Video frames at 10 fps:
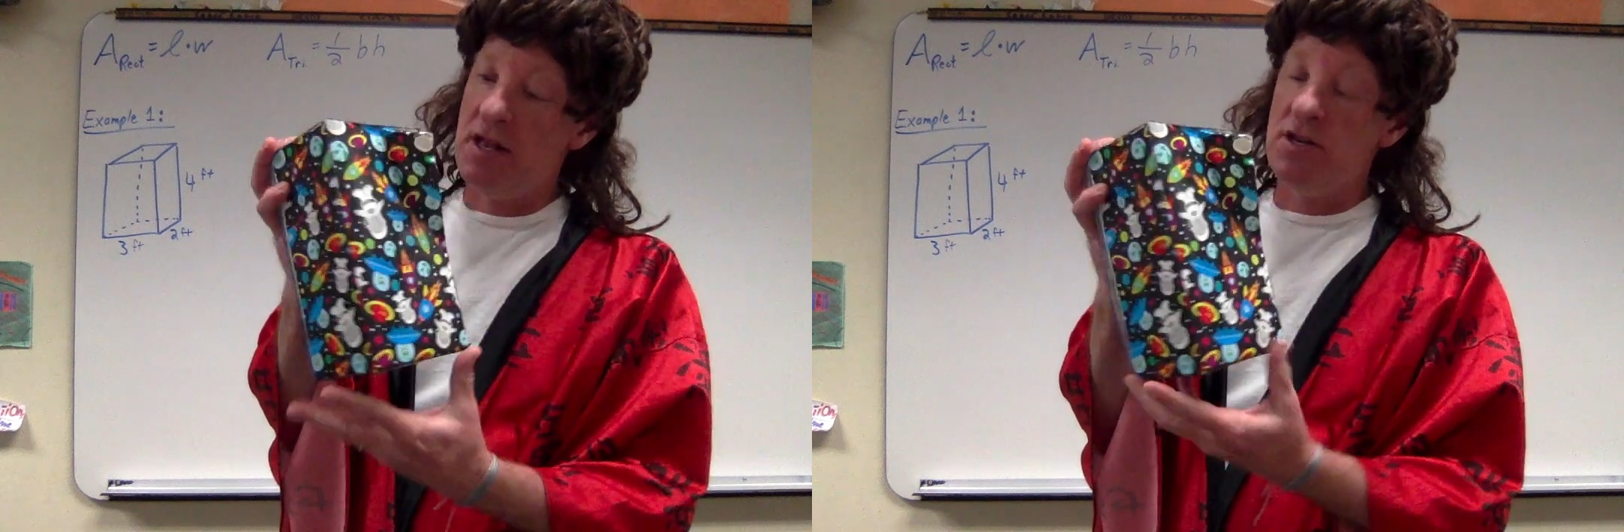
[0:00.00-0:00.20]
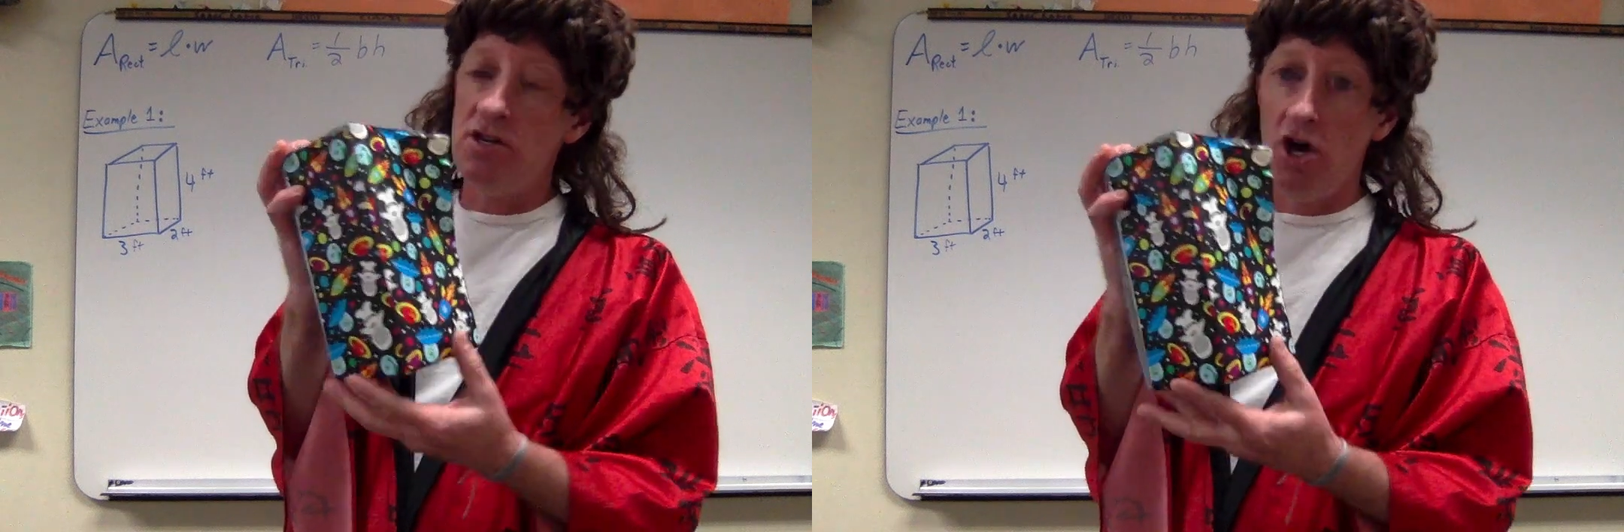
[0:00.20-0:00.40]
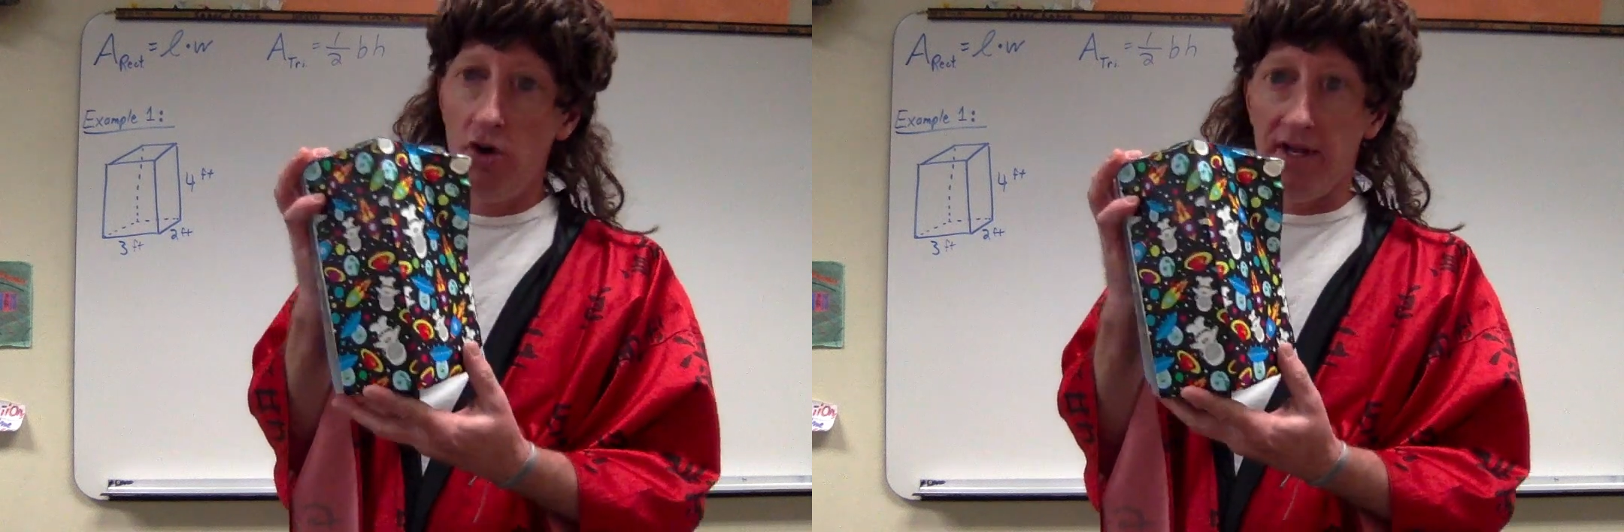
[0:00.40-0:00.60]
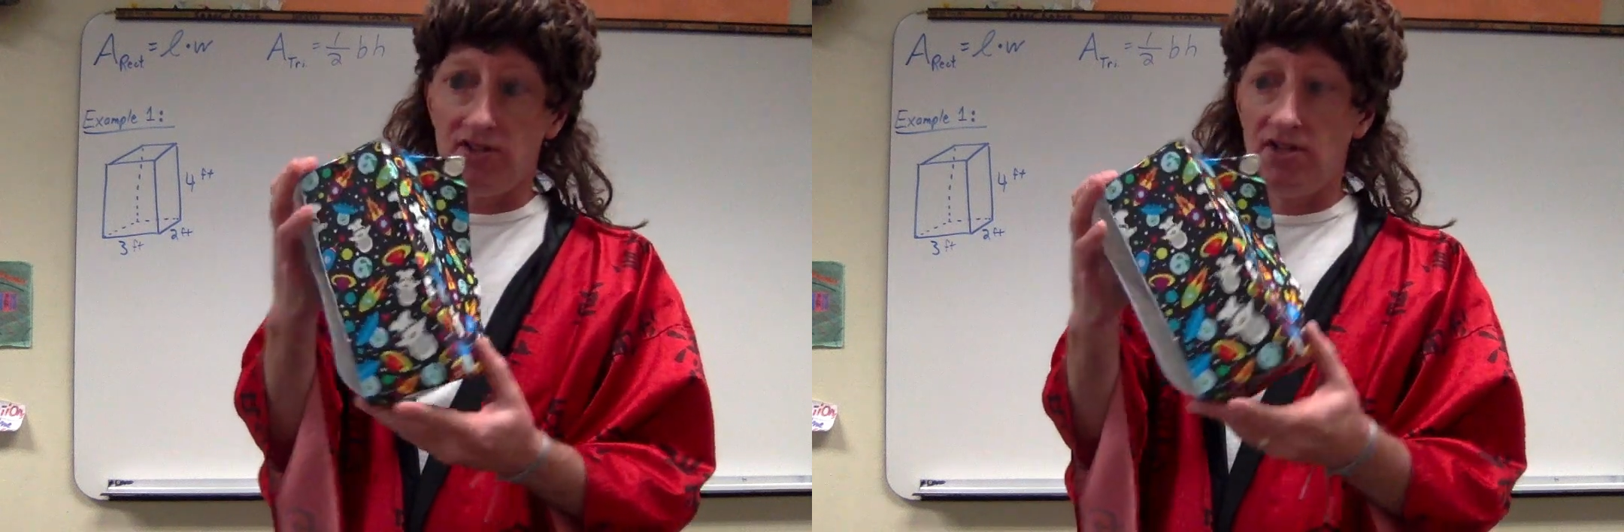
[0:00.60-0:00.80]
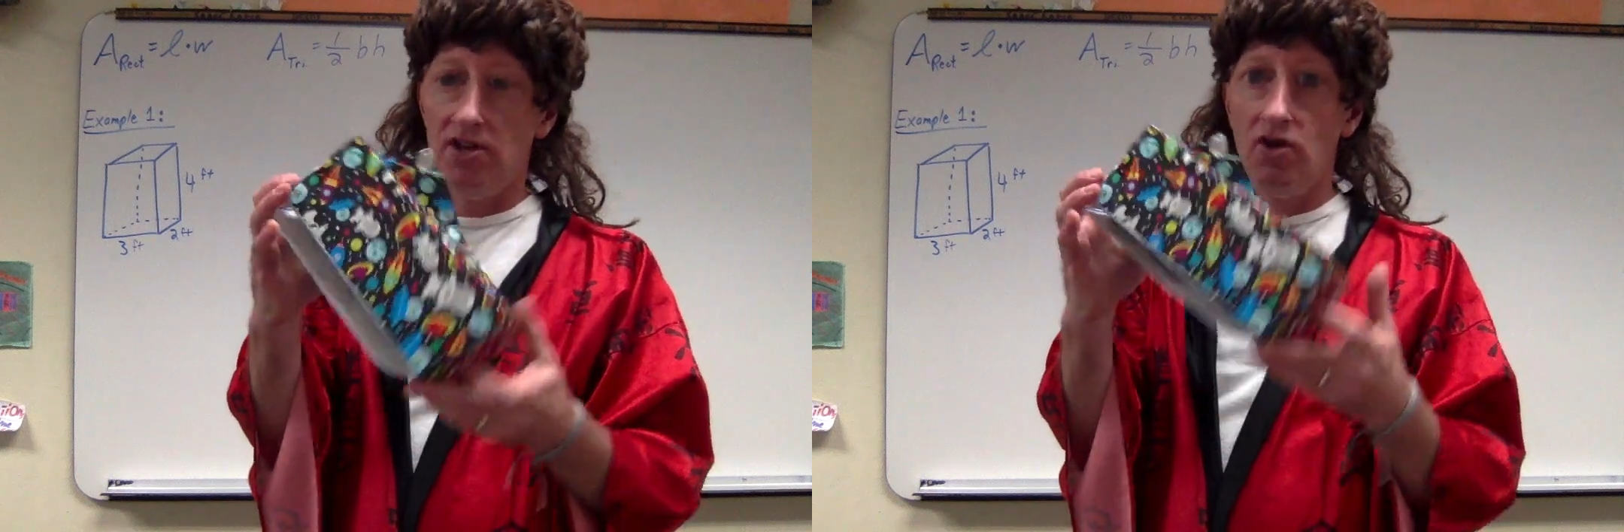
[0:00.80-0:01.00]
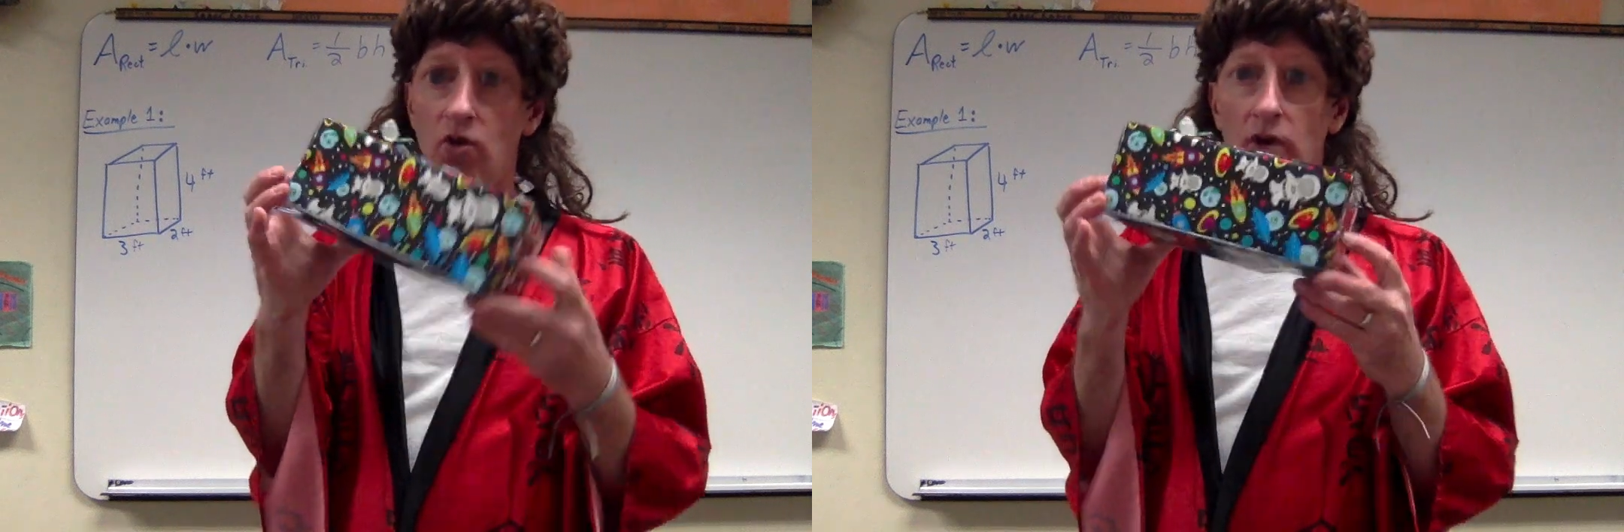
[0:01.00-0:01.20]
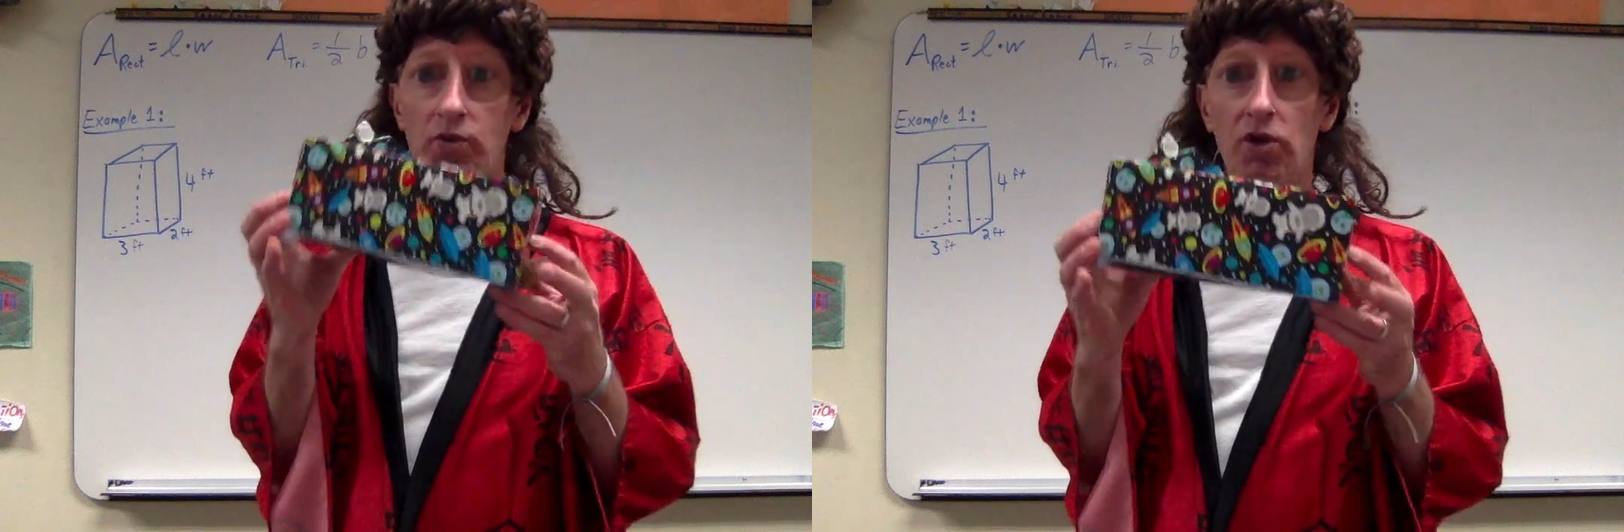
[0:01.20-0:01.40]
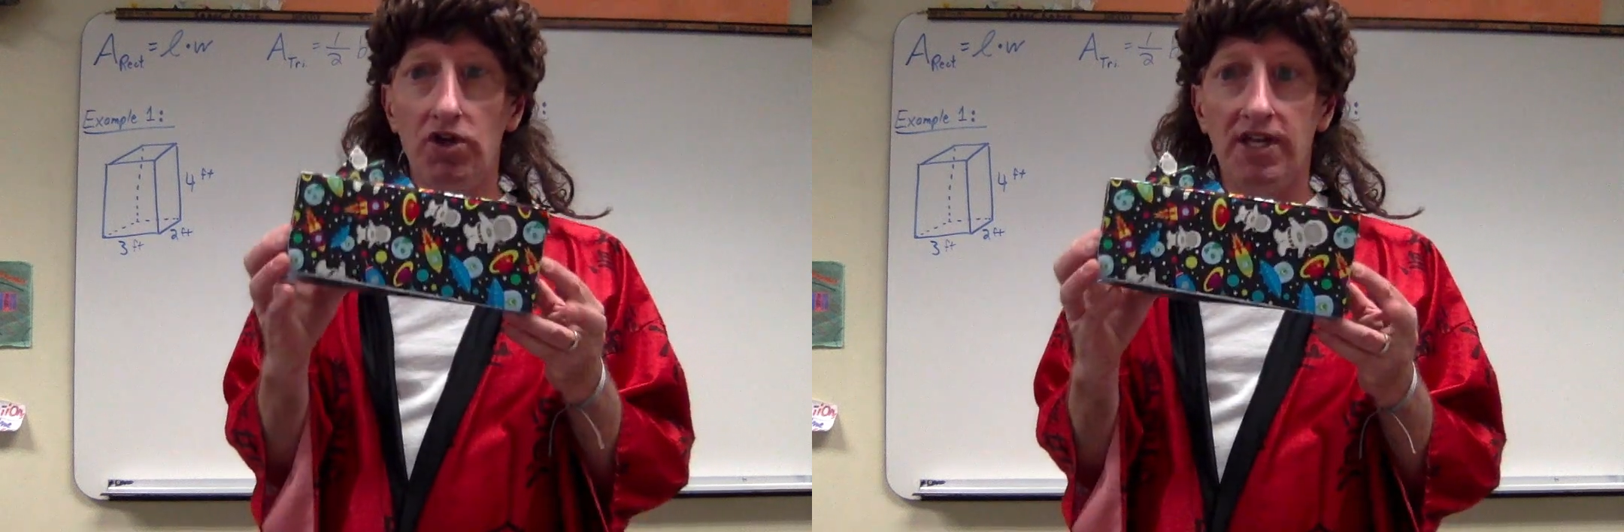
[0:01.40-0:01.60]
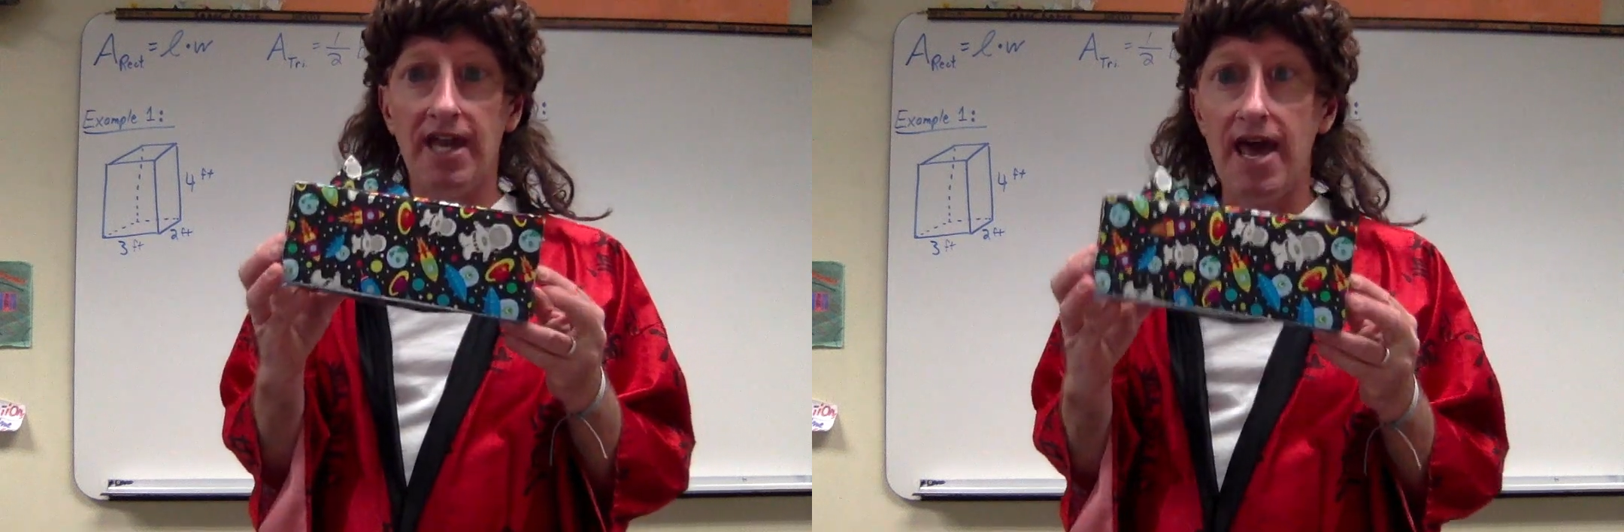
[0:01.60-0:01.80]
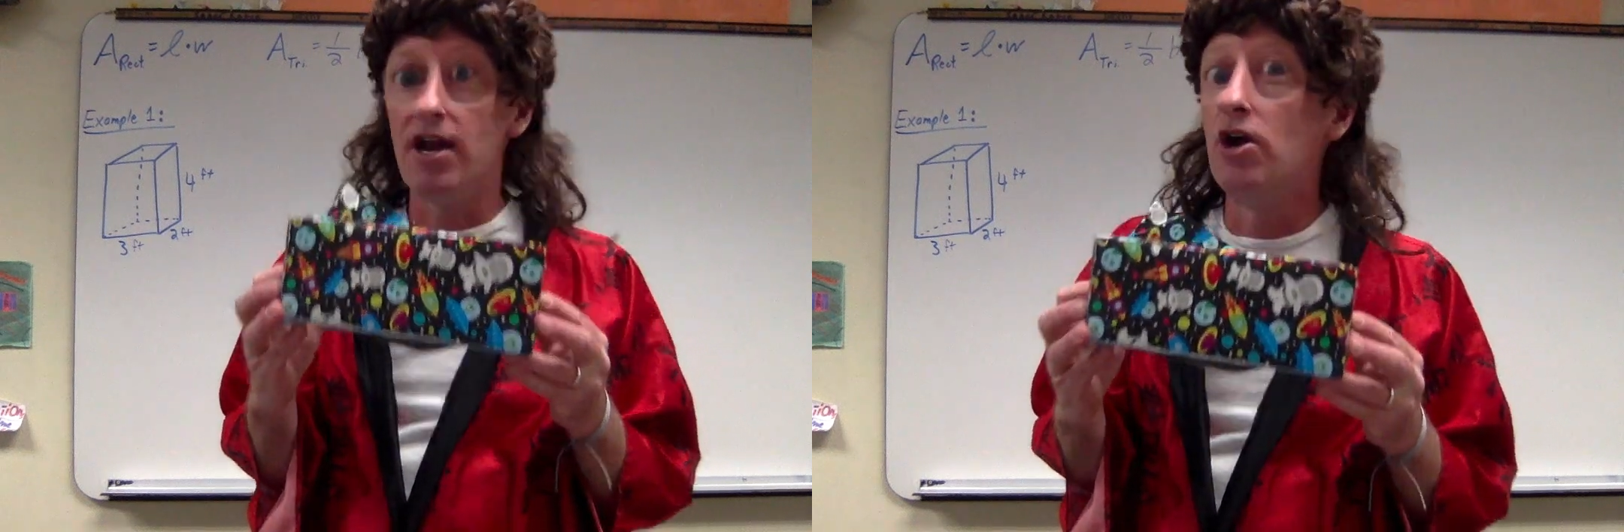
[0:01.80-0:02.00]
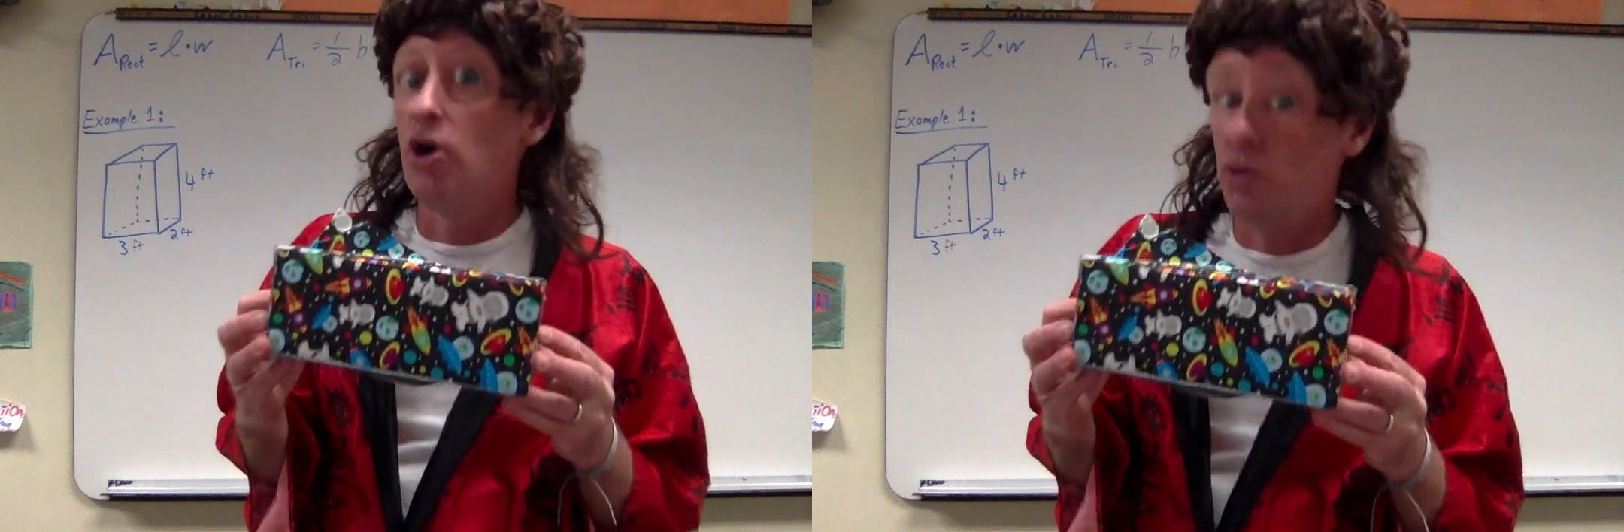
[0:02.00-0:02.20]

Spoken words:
notice, when we're looking at a